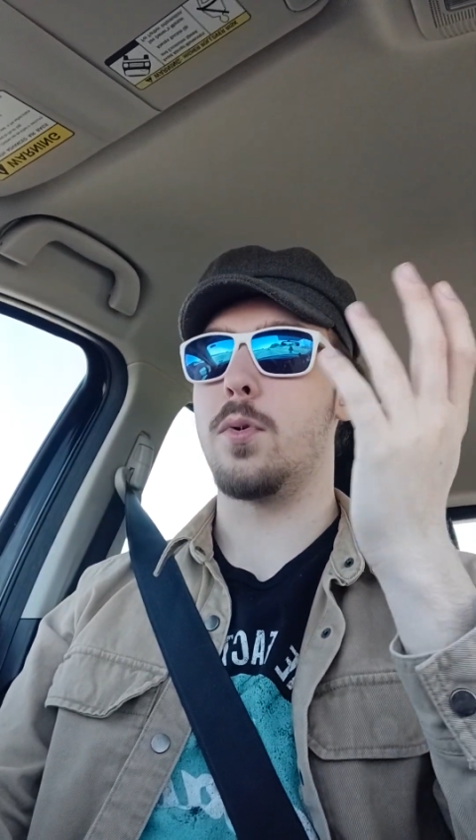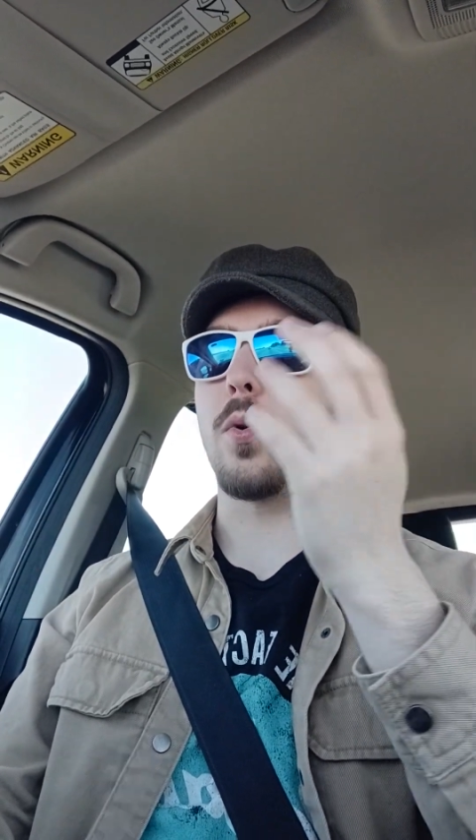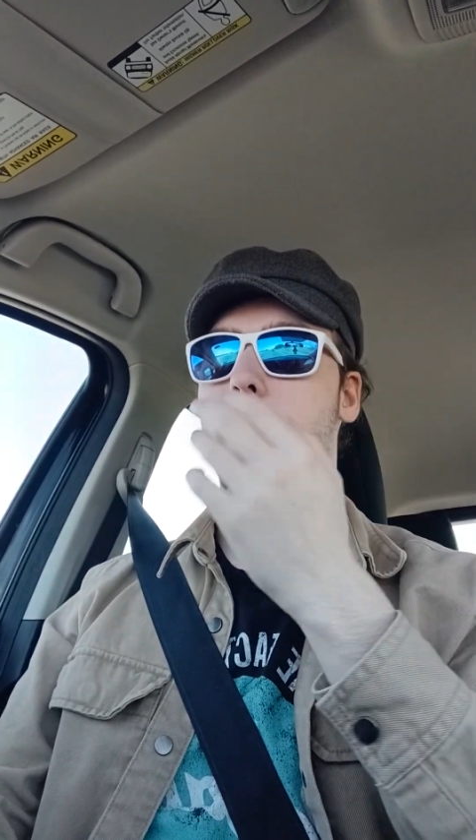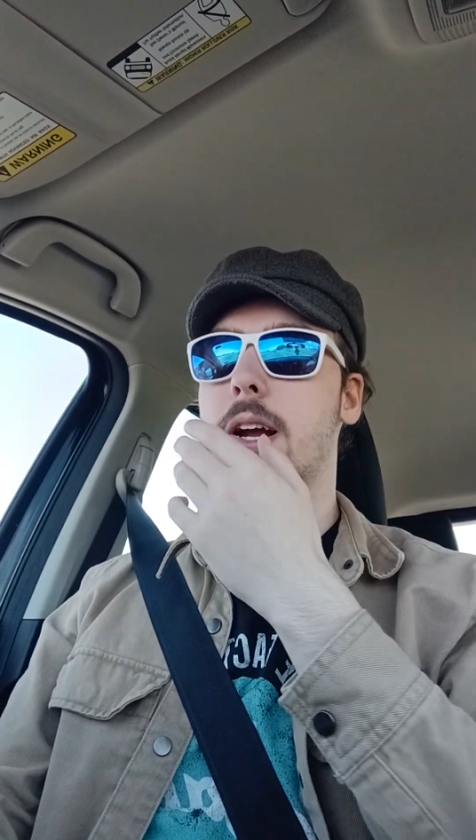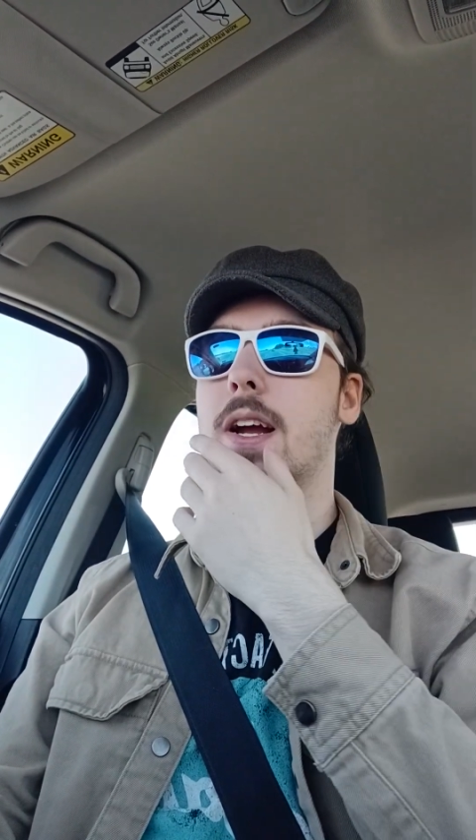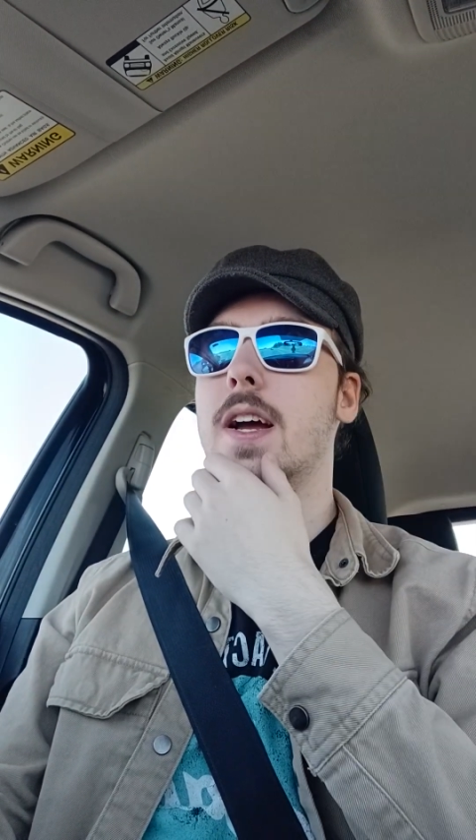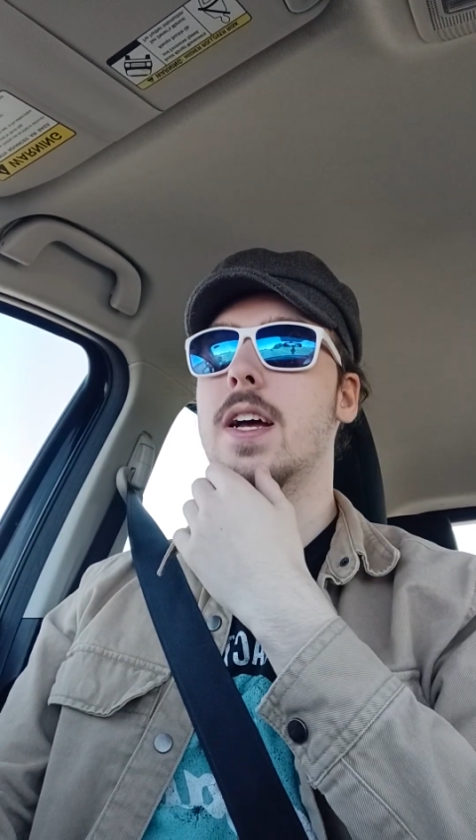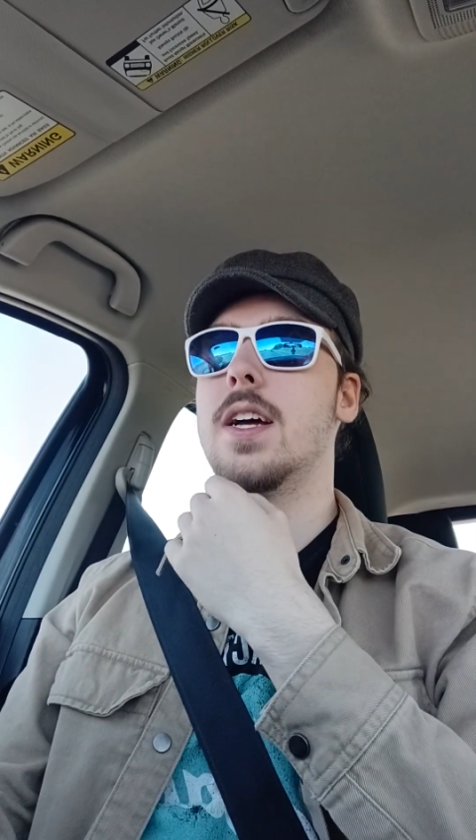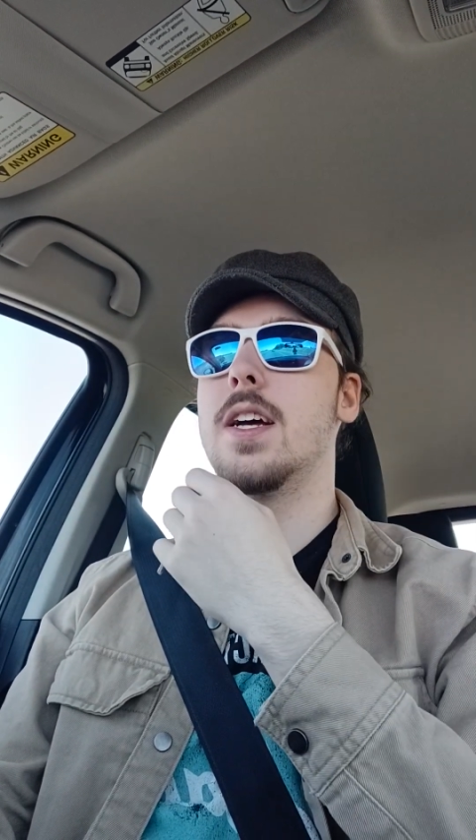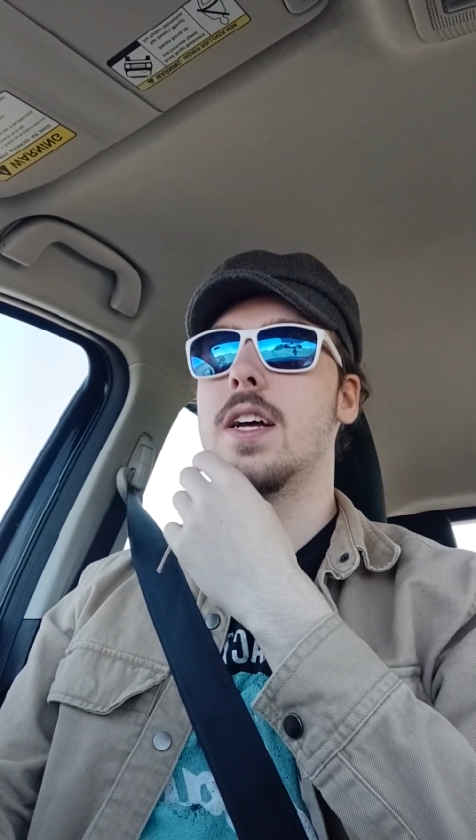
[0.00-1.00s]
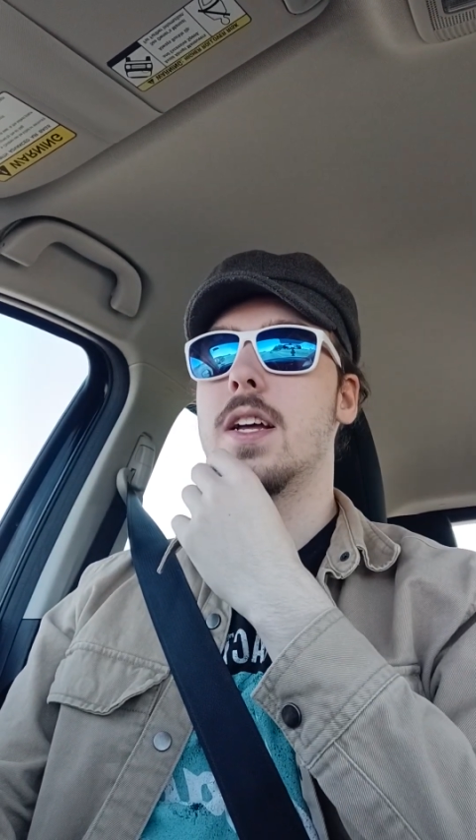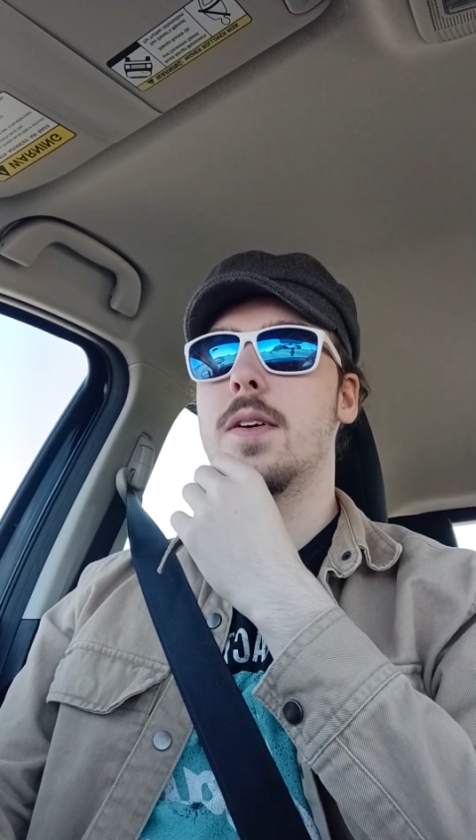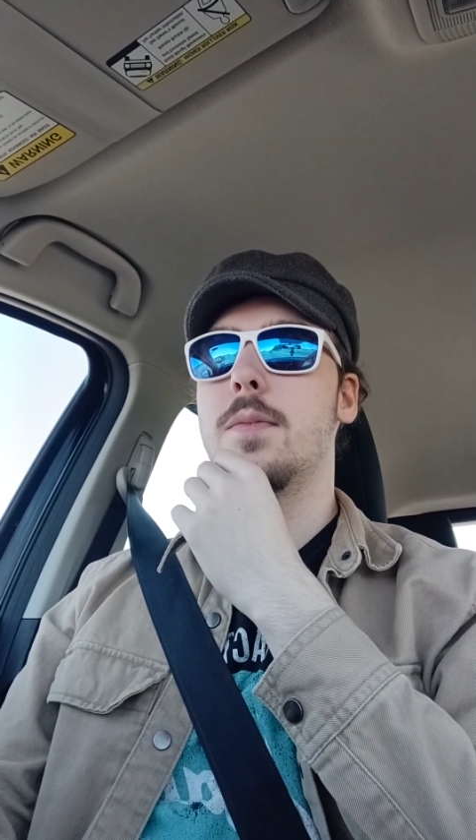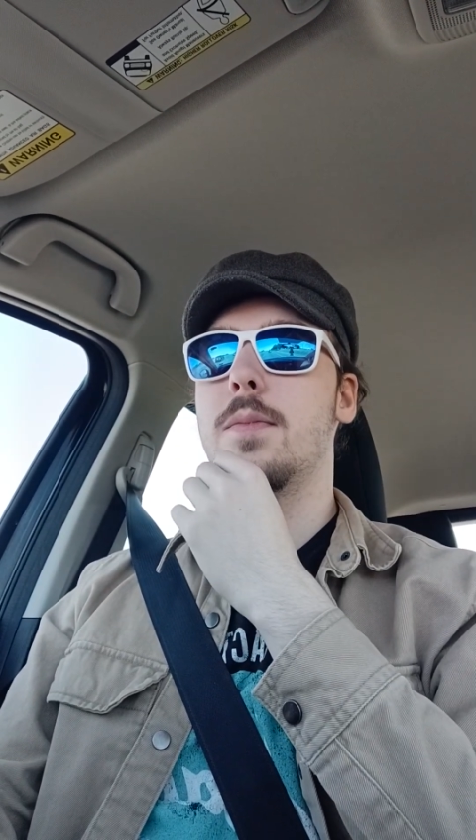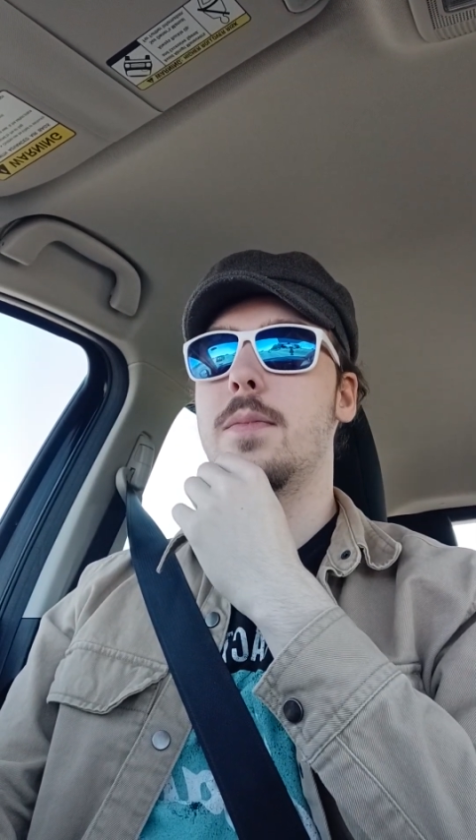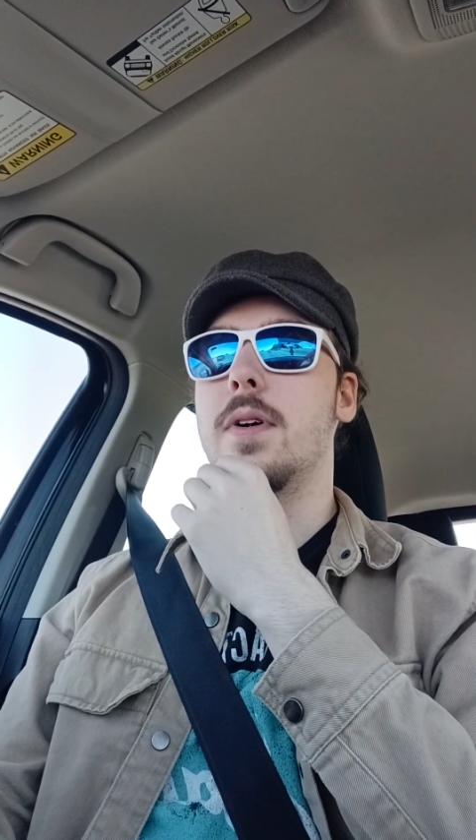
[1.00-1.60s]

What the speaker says: boring.